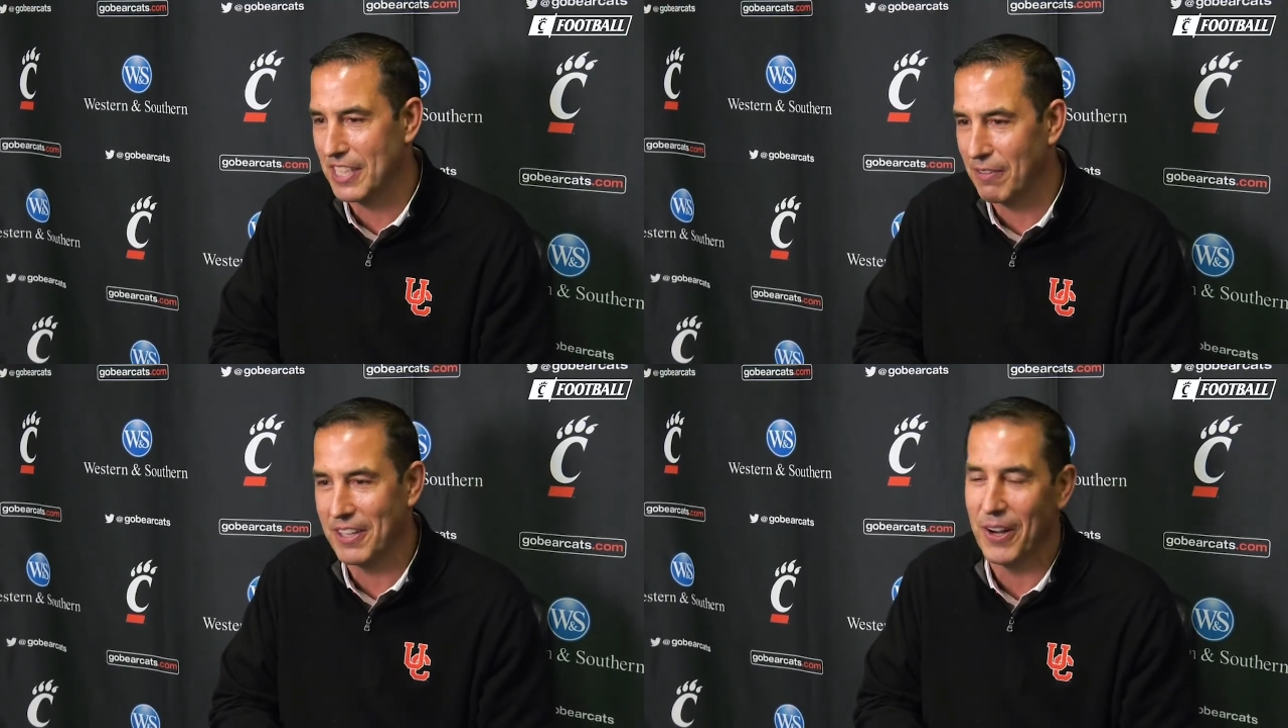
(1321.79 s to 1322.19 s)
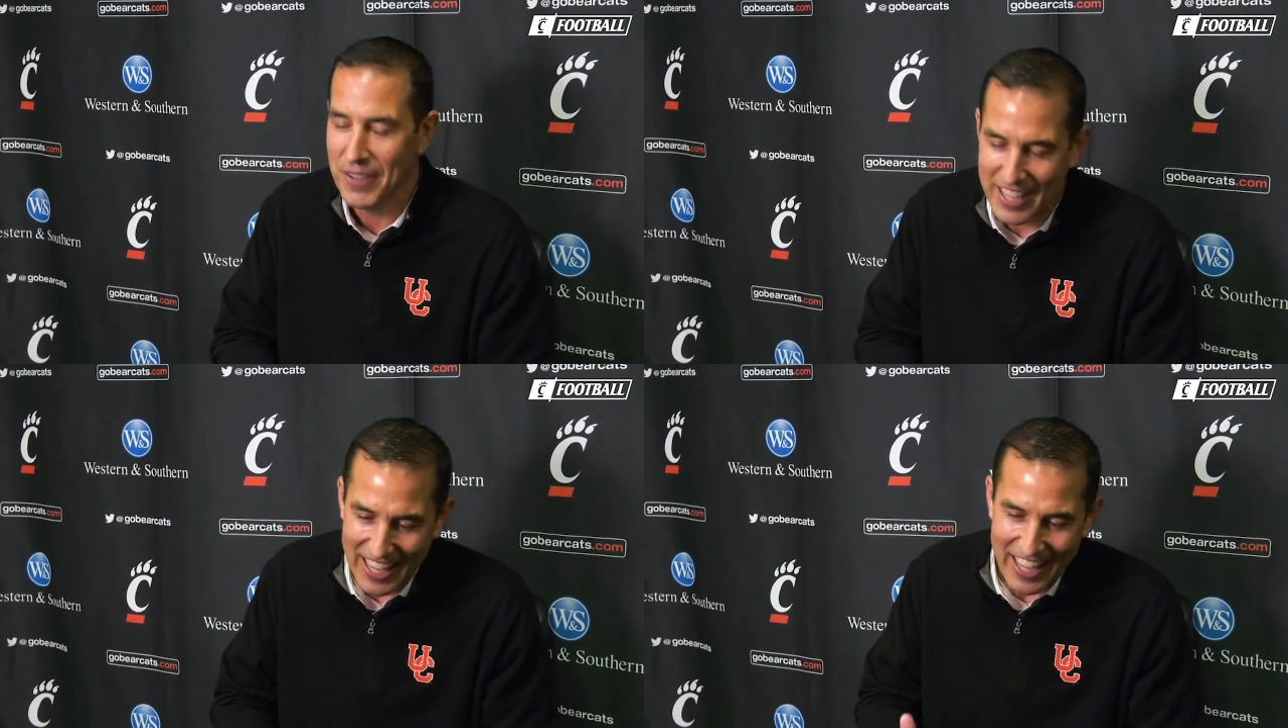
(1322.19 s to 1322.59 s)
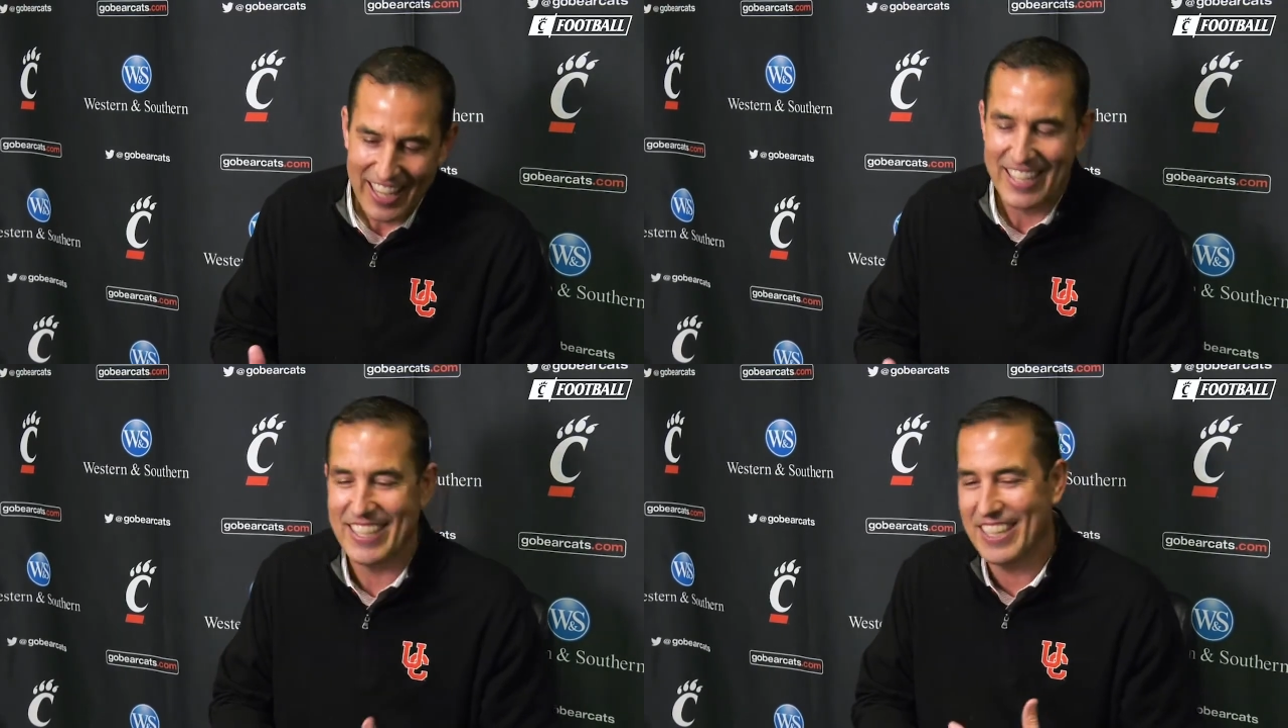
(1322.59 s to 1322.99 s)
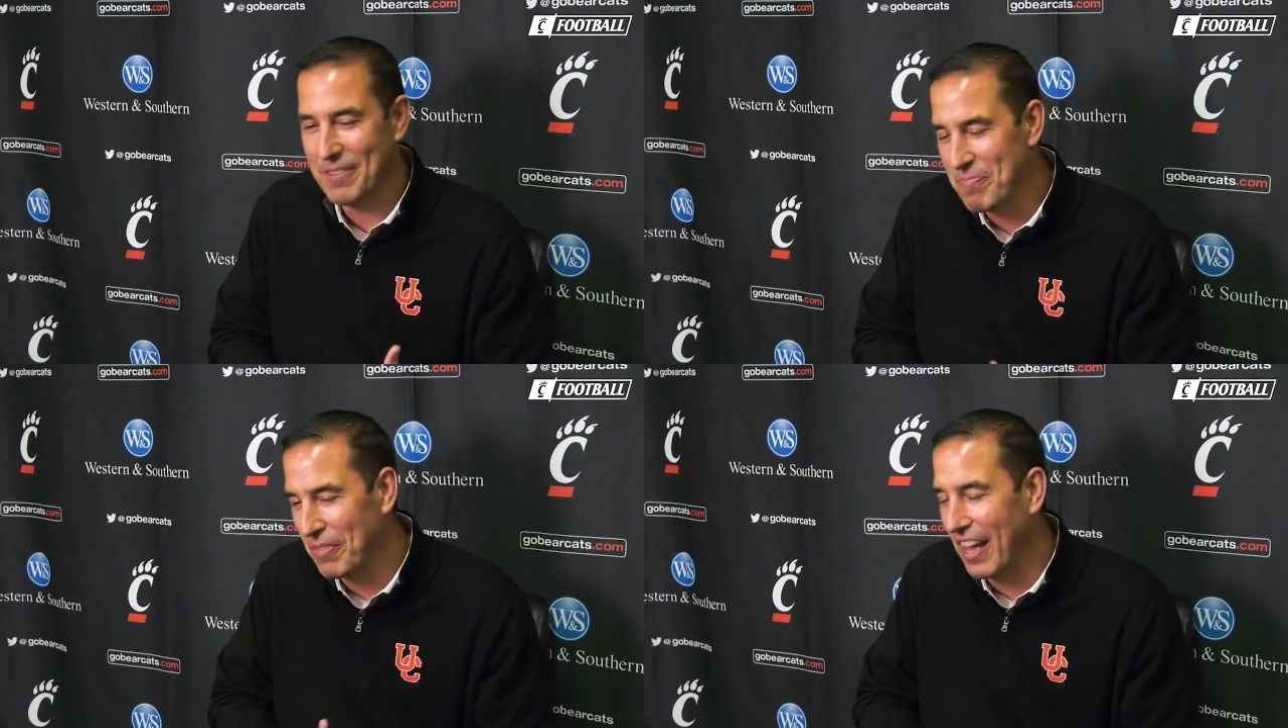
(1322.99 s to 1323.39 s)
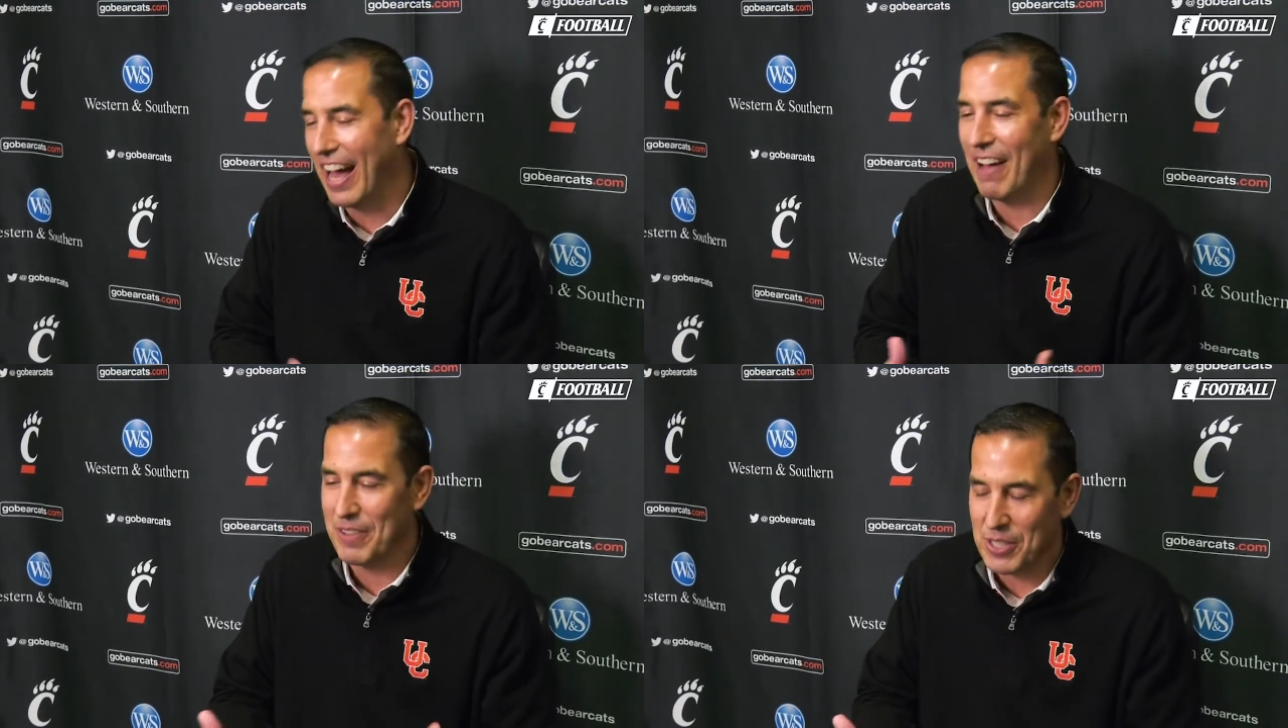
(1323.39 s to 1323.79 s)
Give it, you know,
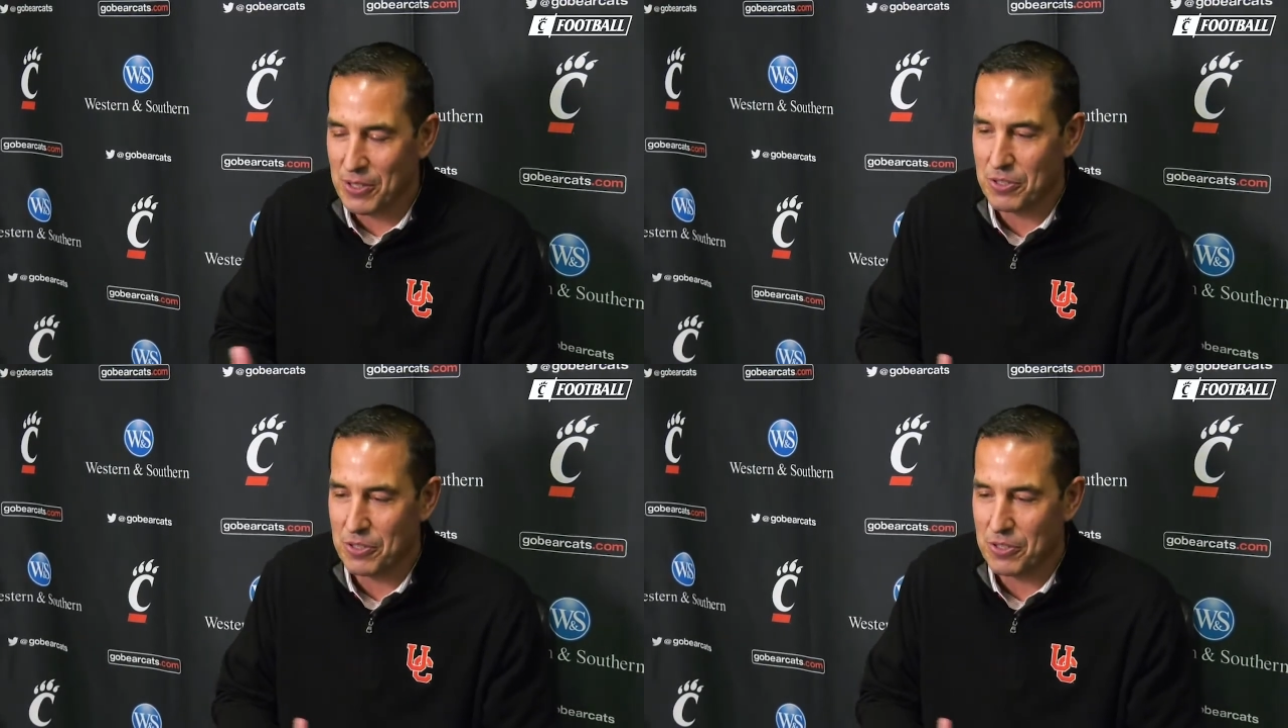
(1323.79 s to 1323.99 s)
obviously